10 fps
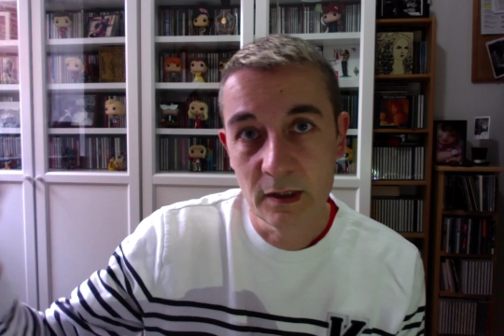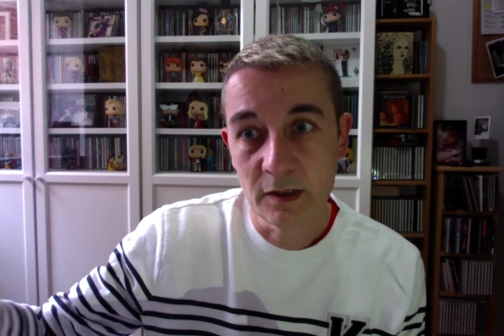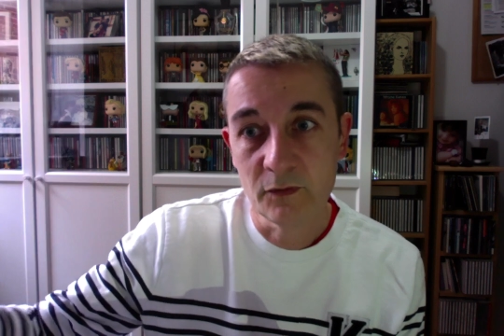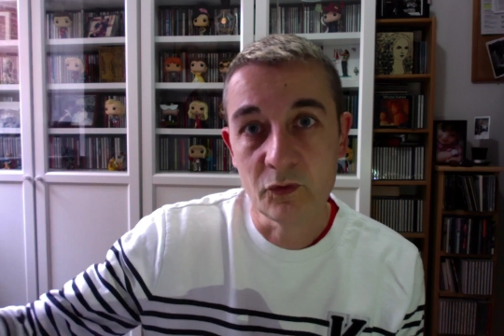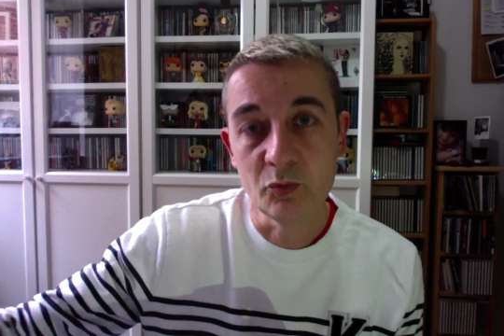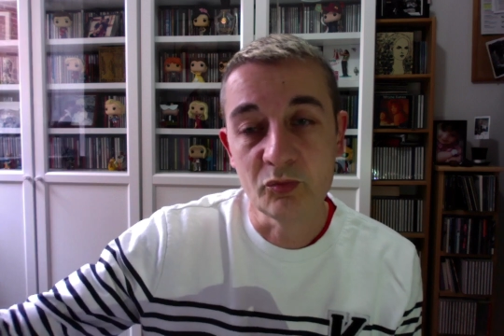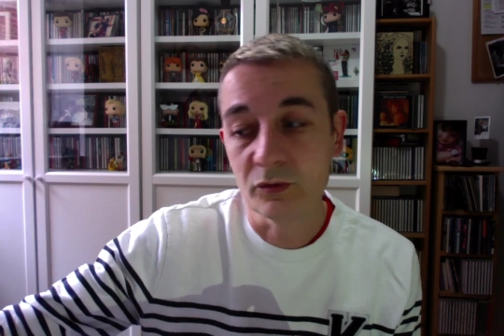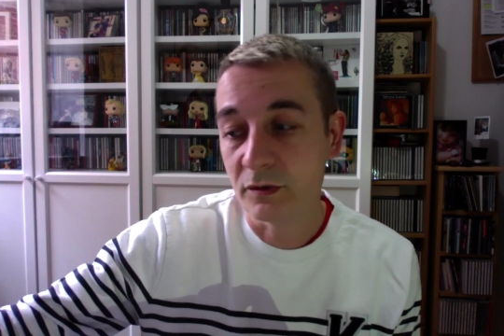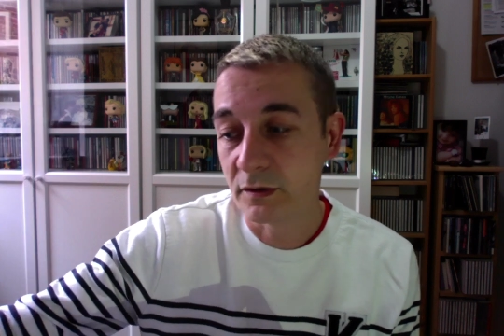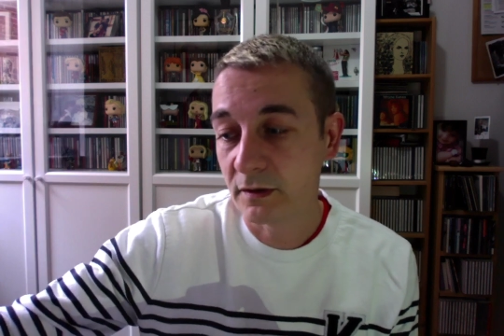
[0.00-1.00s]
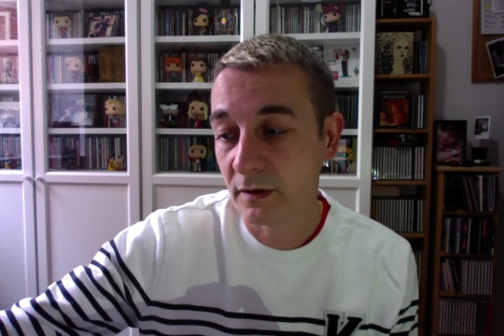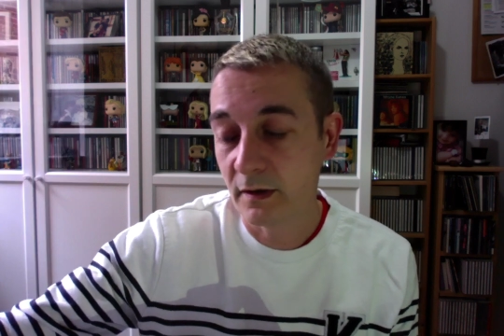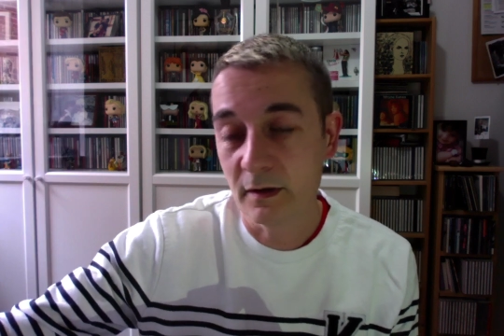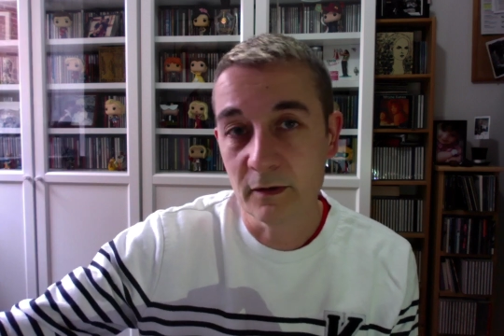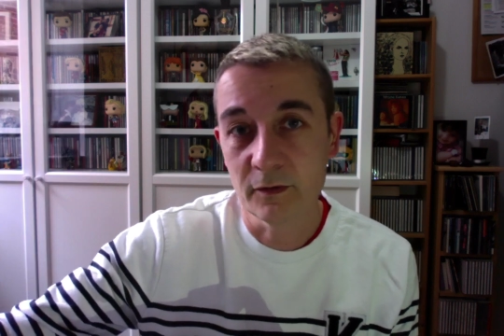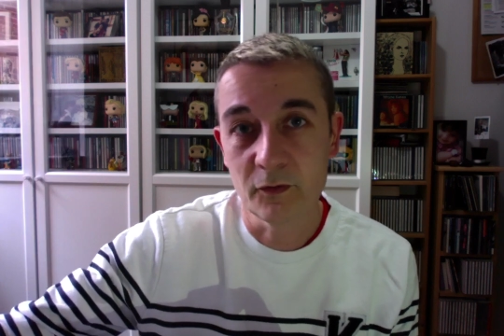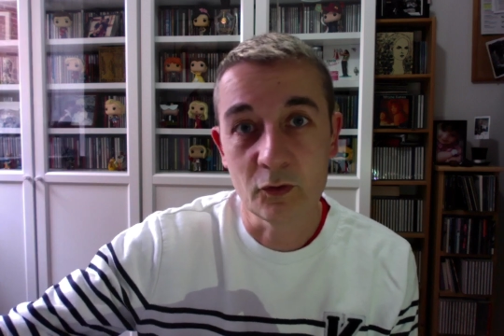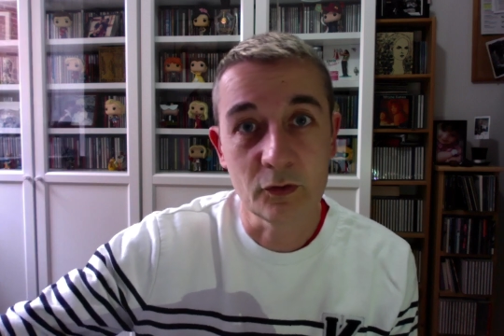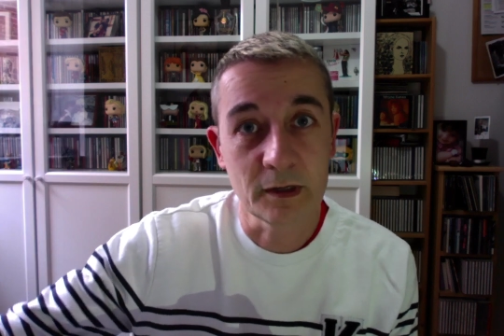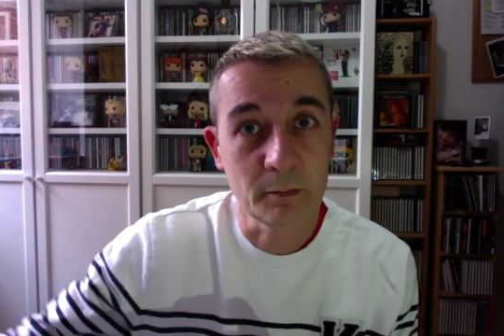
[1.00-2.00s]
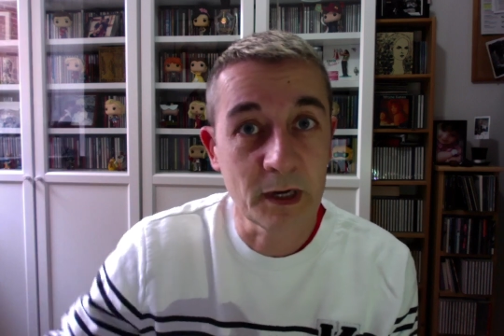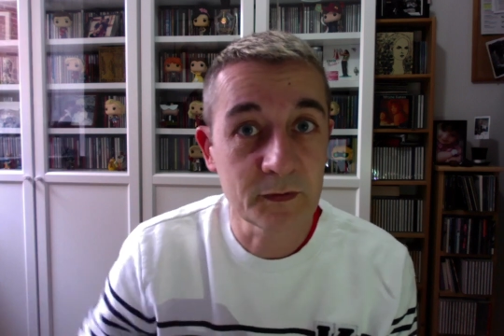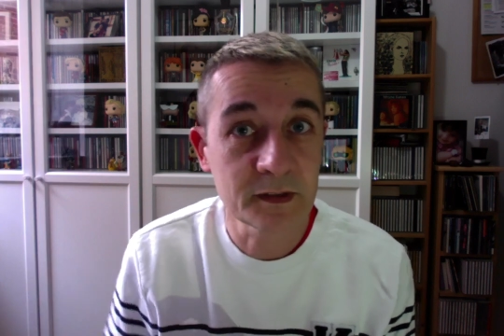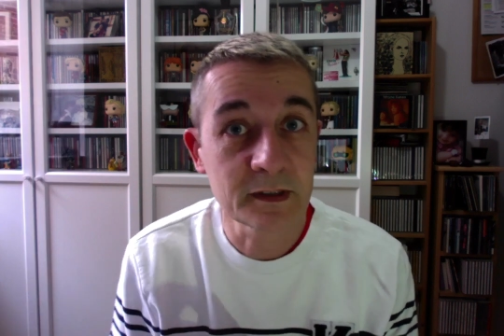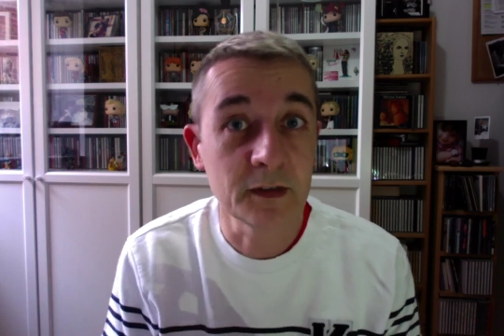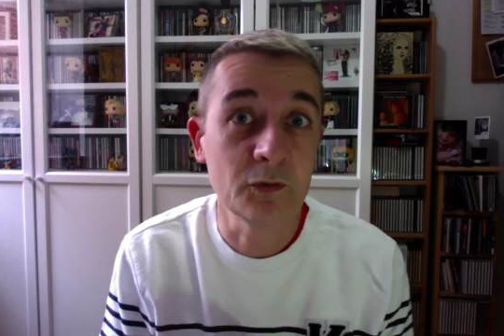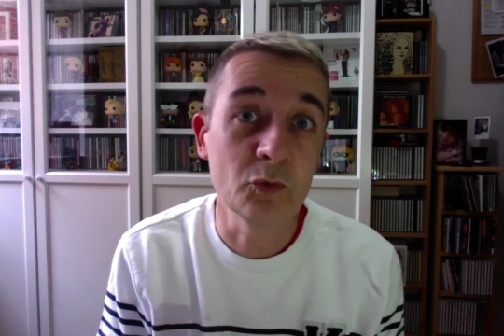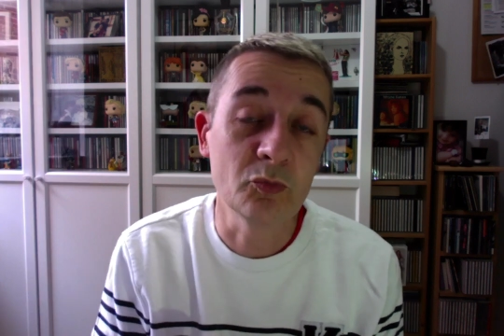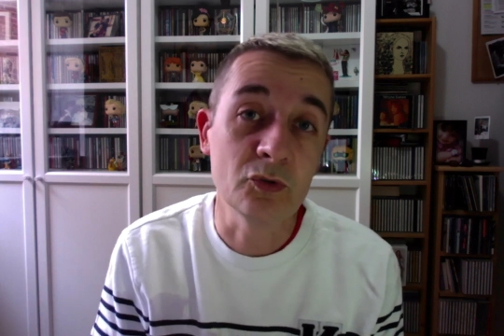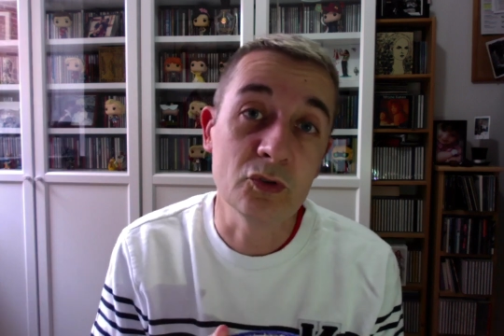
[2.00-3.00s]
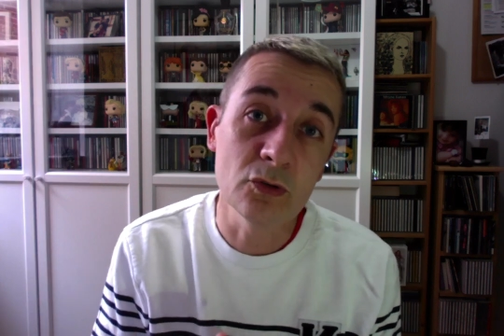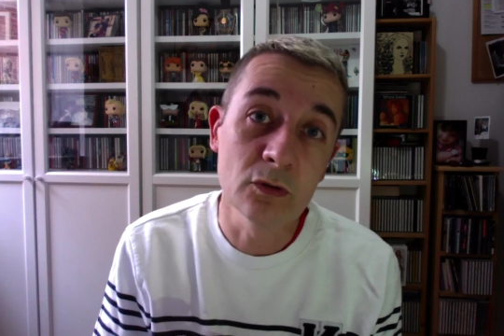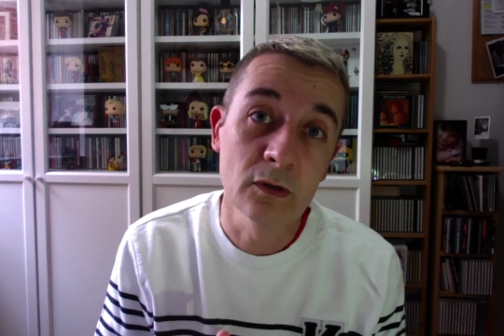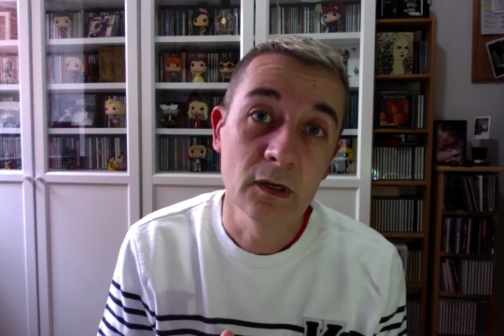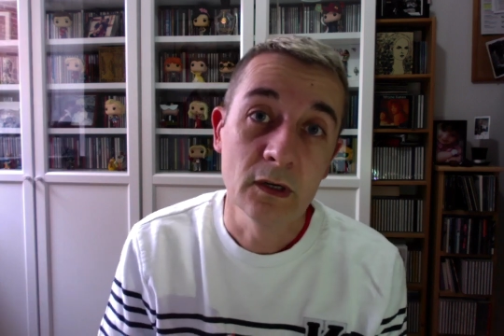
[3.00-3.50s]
if you put, if you're good at maths, if you put 2